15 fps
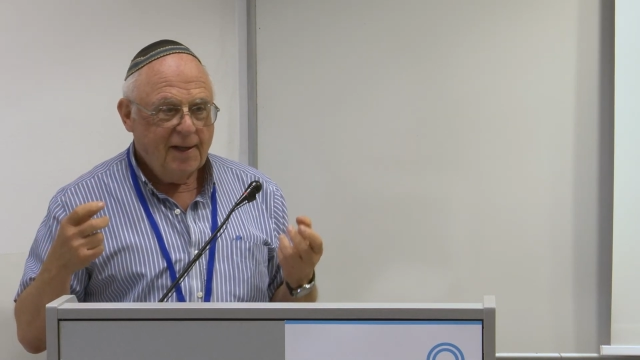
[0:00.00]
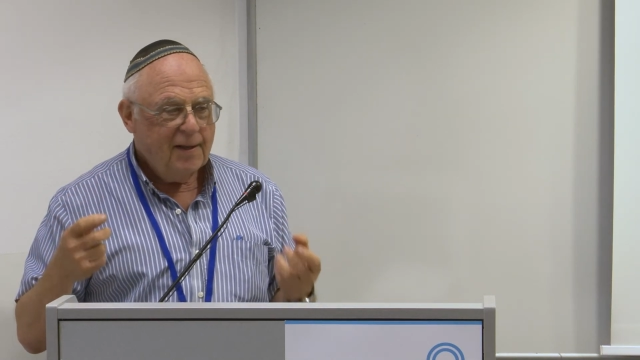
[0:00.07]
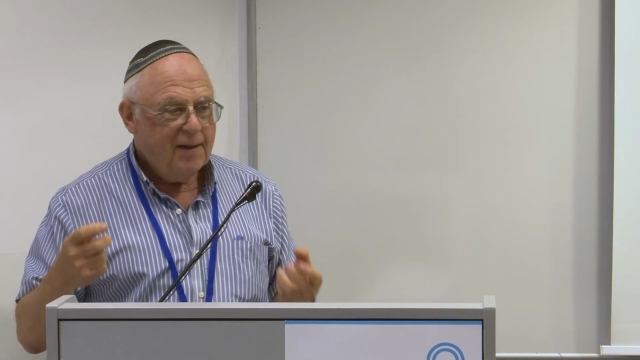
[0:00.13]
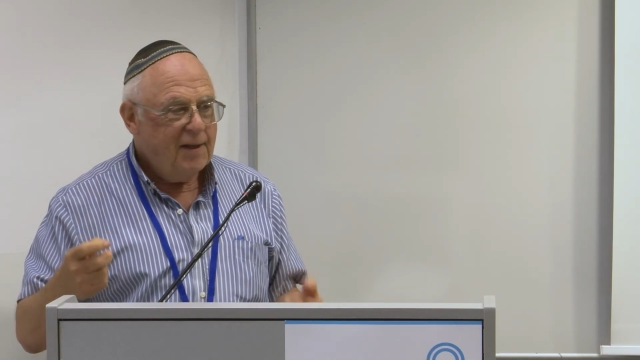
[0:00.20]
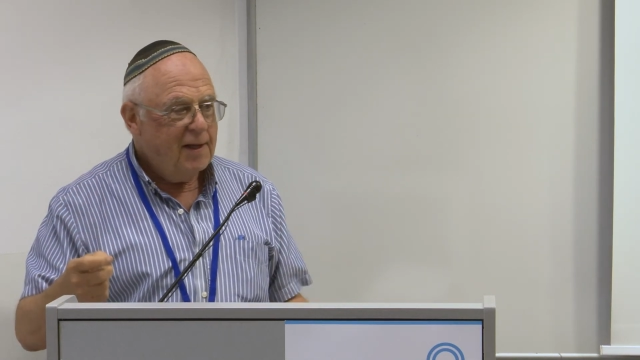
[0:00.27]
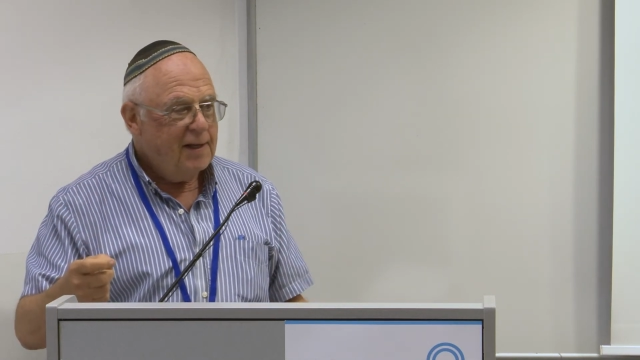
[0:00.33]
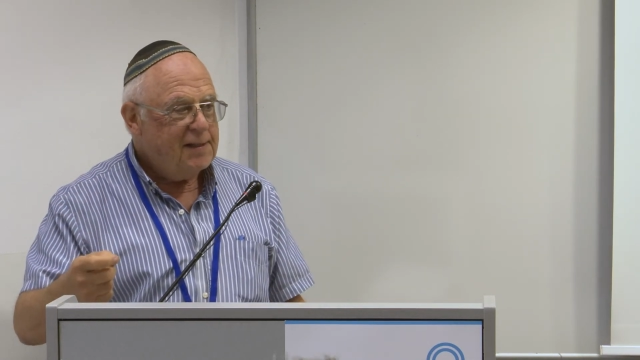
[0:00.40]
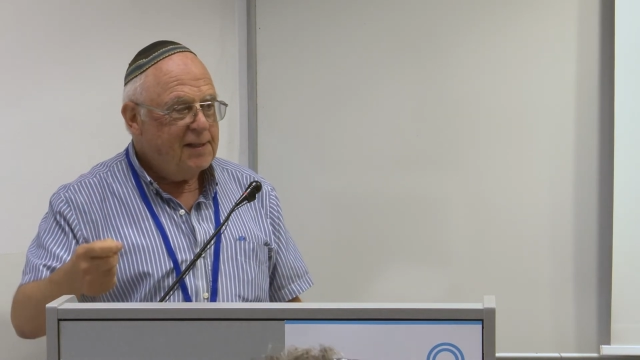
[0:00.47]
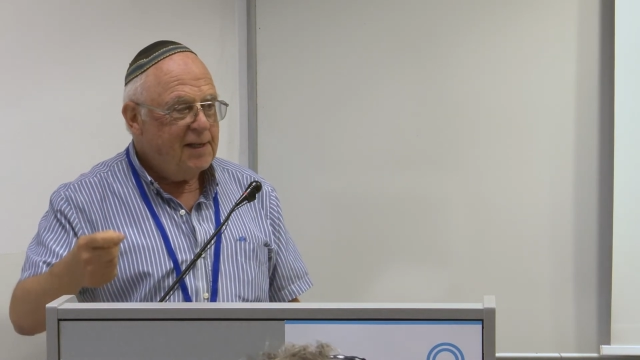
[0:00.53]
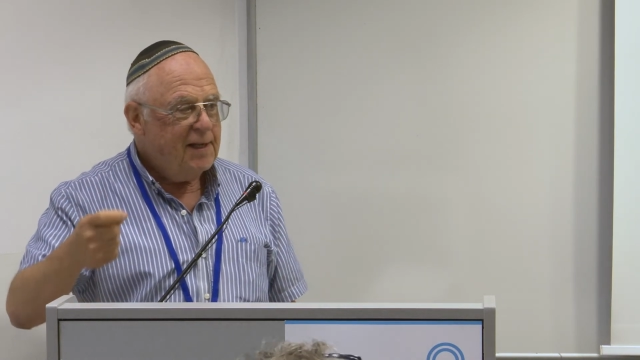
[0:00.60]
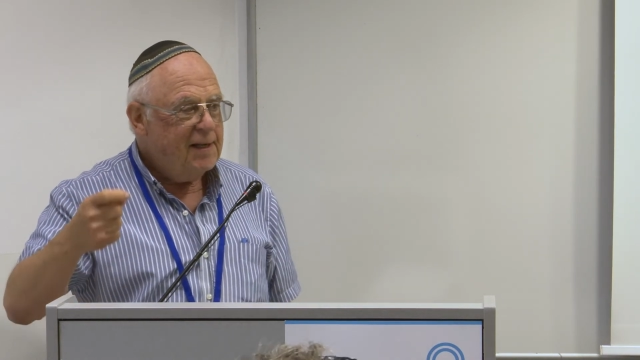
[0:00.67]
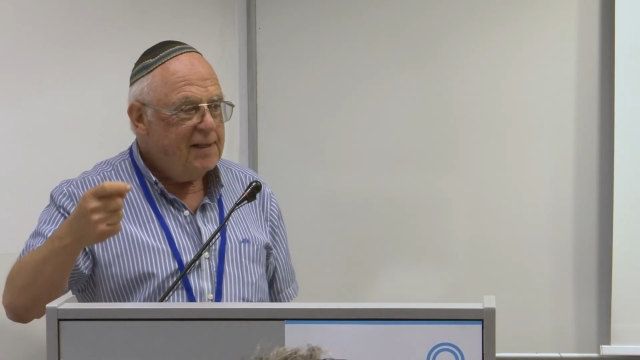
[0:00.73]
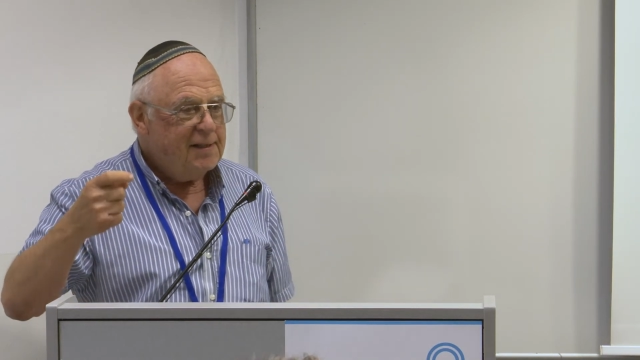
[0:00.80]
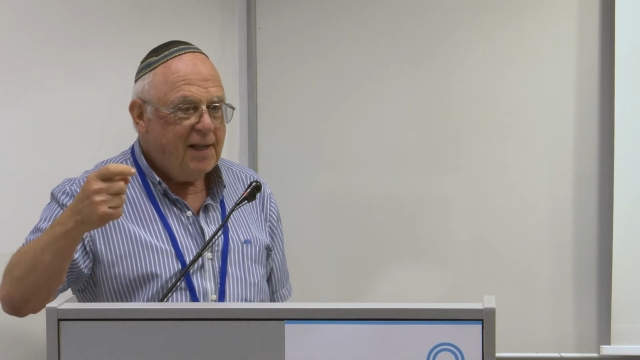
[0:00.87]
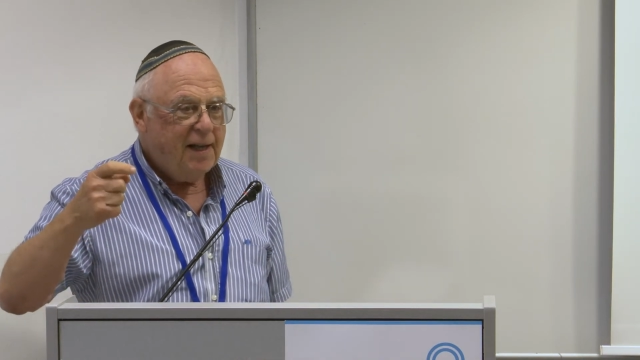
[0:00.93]
This
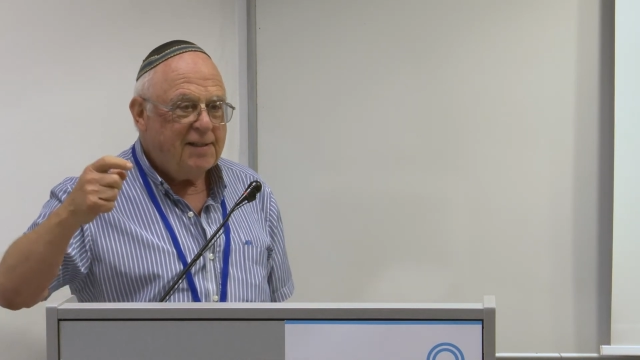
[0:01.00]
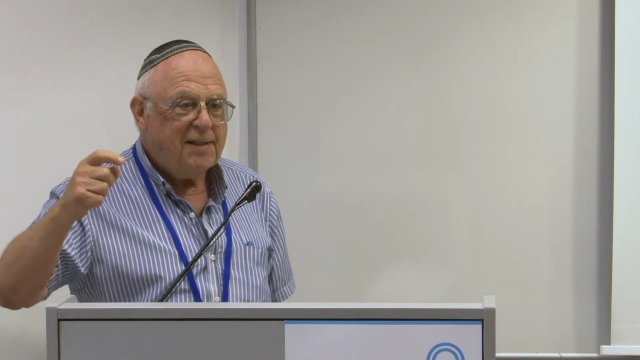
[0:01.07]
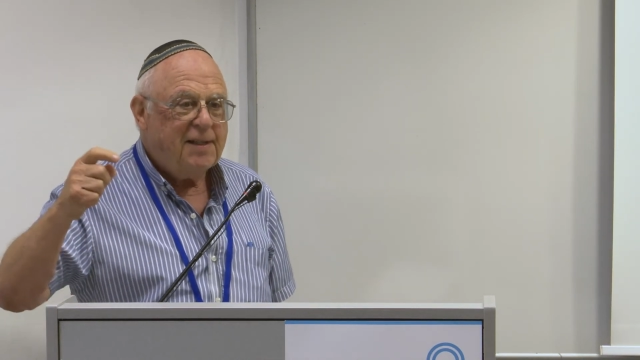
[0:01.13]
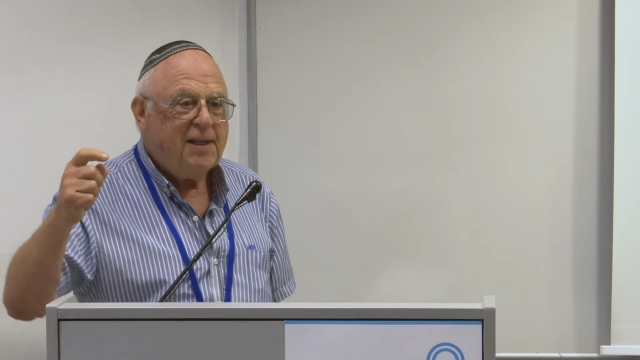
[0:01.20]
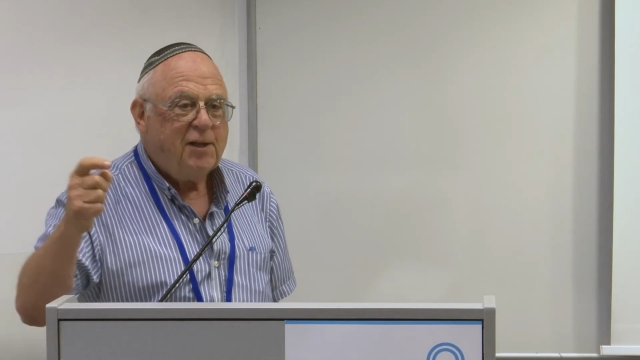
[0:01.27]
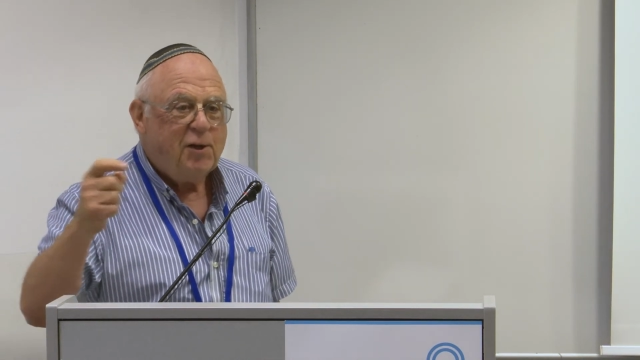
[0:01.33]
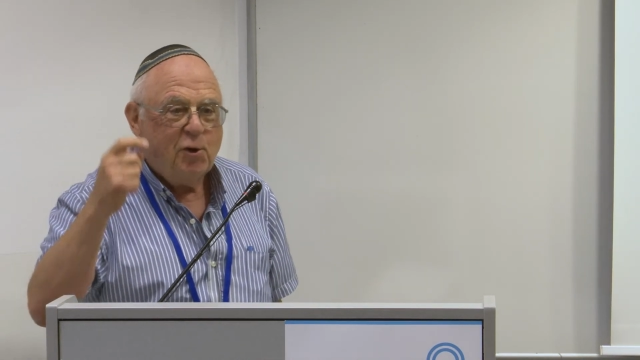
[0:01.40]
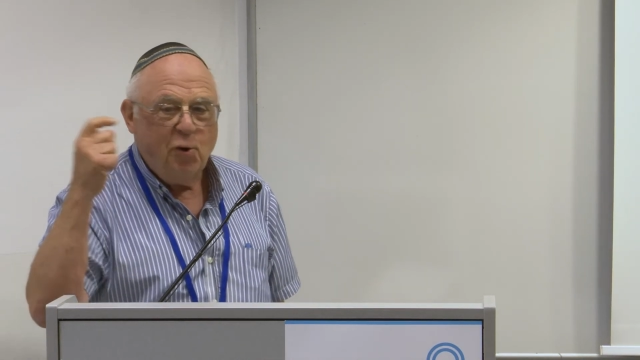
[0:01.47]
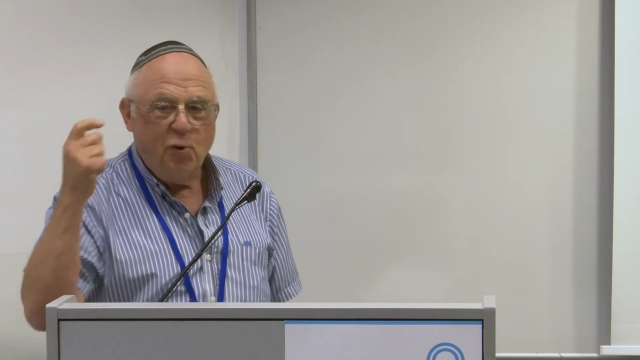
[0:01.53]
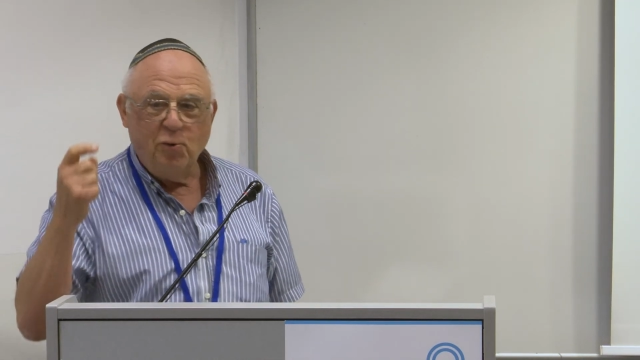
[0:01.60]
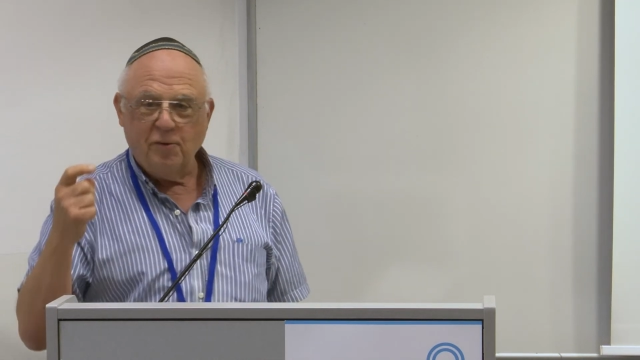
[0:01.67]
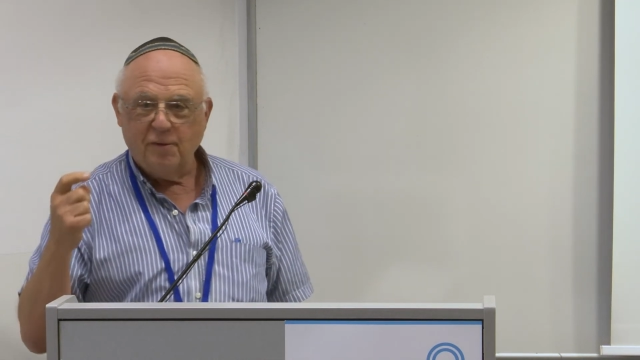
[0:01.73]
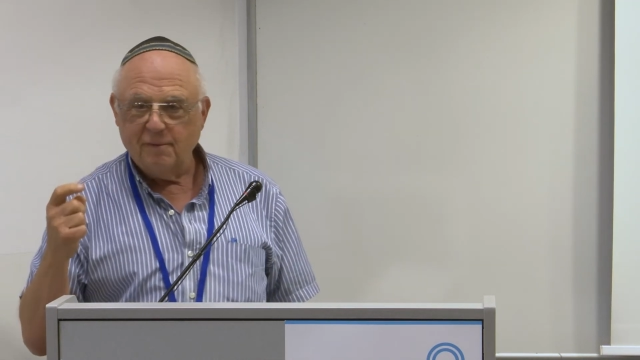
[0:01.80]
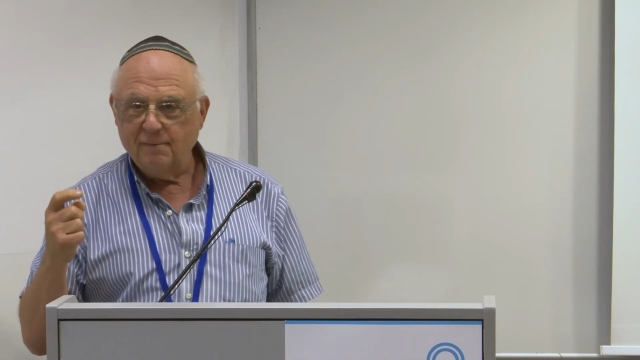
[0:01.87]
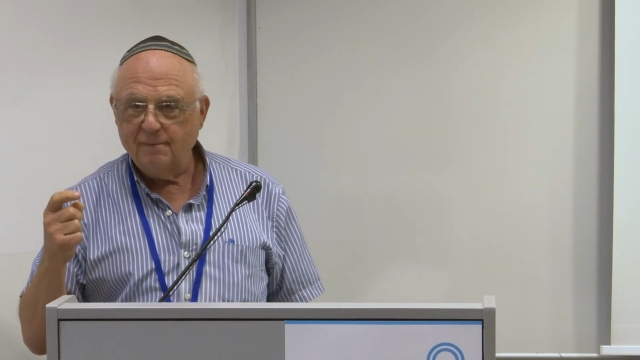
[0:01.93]
is a tikkun,